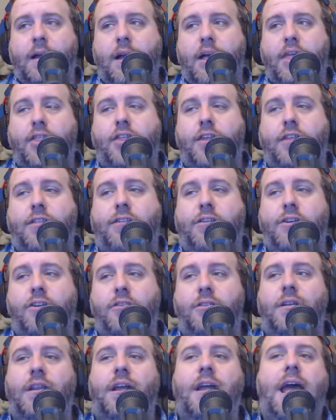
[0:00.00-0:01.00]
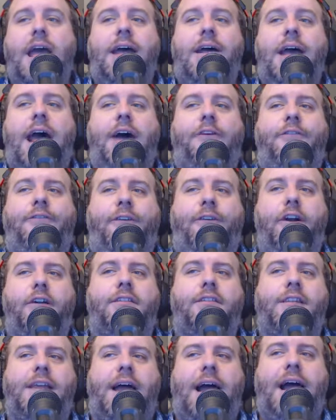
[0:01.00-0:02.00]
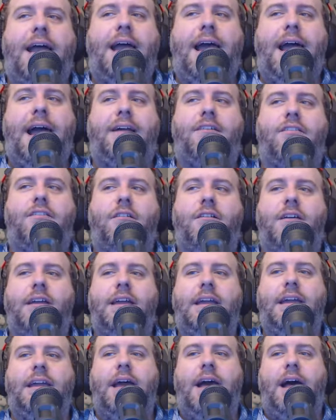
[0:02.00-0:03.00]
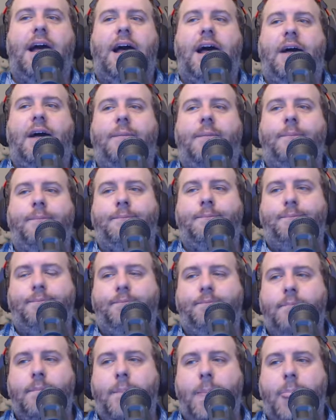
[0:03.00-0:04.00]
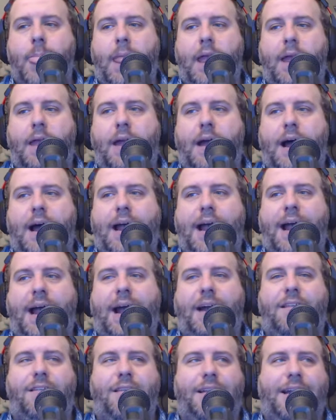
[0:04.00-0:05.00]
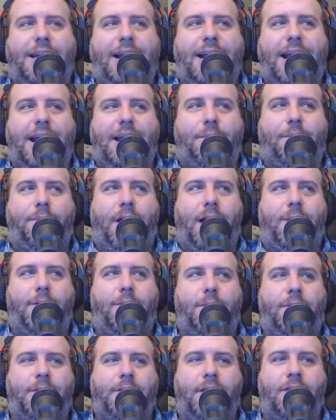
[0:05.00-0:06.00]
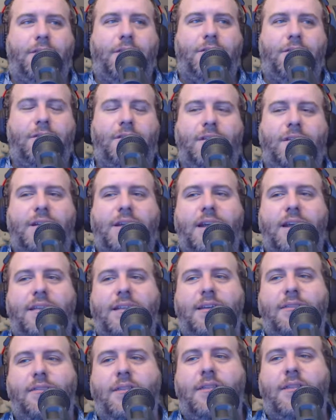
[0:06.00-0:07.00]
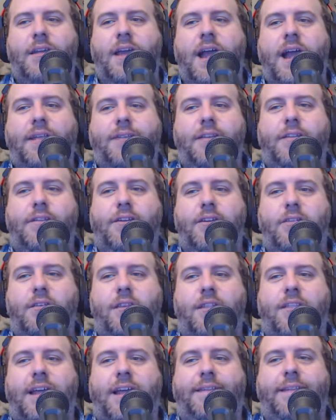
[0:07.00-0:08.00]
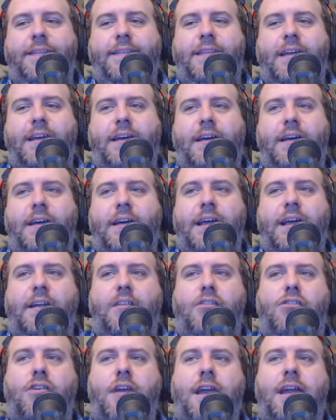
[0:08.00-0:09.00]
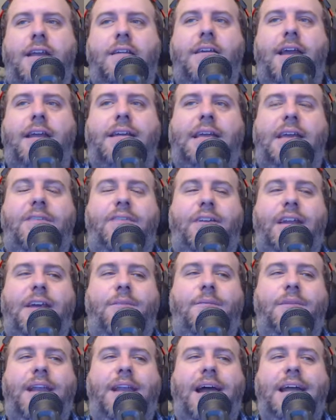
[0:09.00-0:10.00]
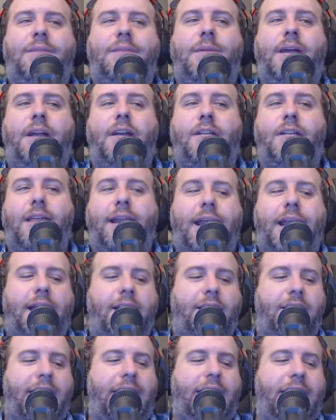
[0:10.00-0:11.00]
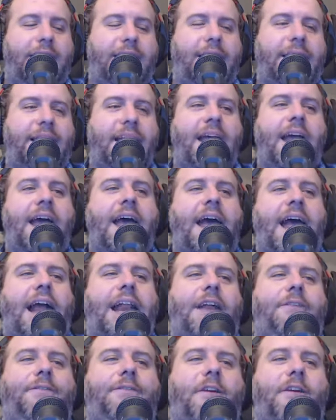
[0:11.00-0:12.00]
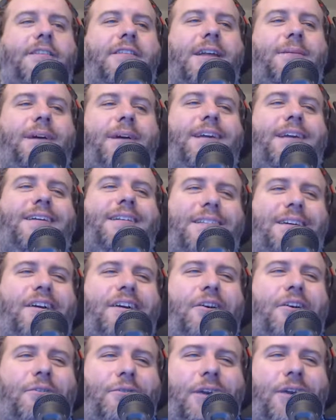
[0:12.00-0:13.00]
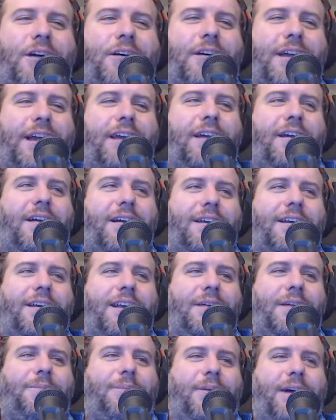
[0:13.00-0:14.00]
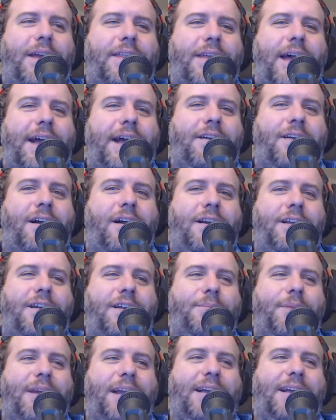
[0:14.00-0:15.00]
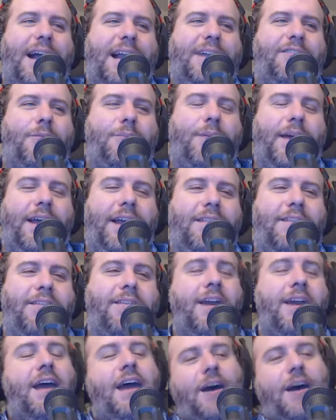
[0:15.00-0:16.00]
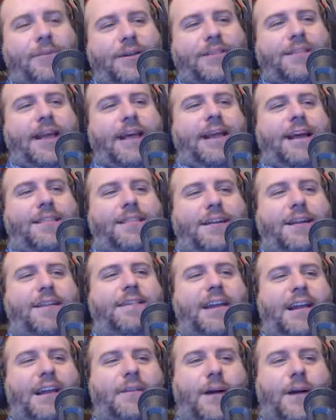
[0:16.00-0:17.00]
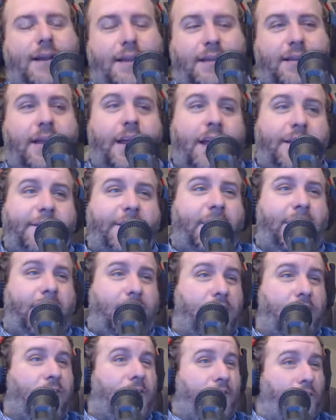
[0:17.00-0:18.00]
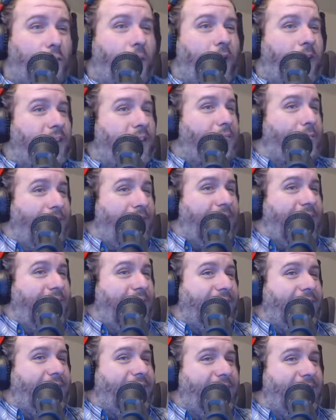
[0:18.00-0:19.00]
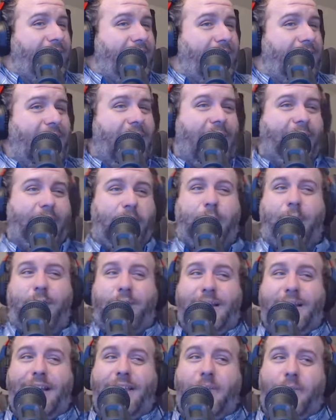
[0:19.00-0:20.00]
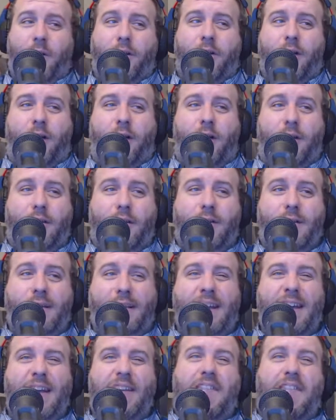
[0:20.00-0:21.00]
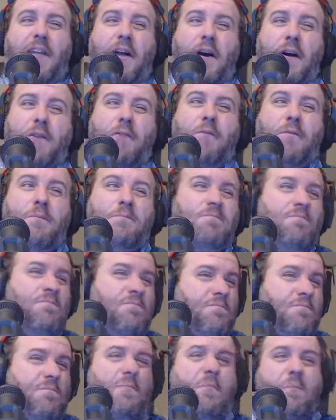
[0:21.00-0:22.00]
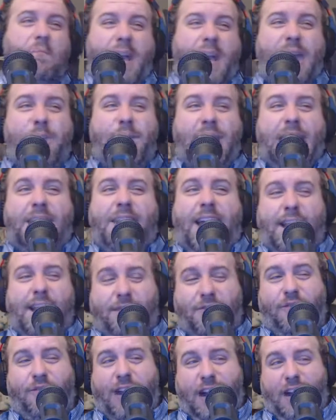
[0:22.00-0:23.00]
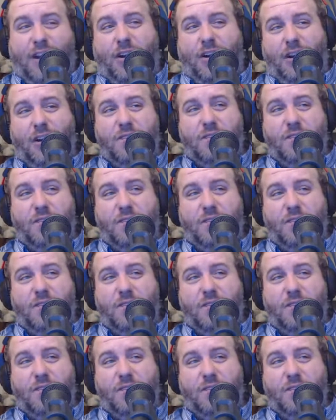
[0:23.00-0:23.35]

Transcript: the student, at first, I actually kind of had a problem with the student because the student said that the exchange had given him nightmares and anxiety. And at first I'm like, really? Are you going to play that card? You're being kind of a bitch. But then I started thinking about it. The student was black and the police were called. So maybe that's fair.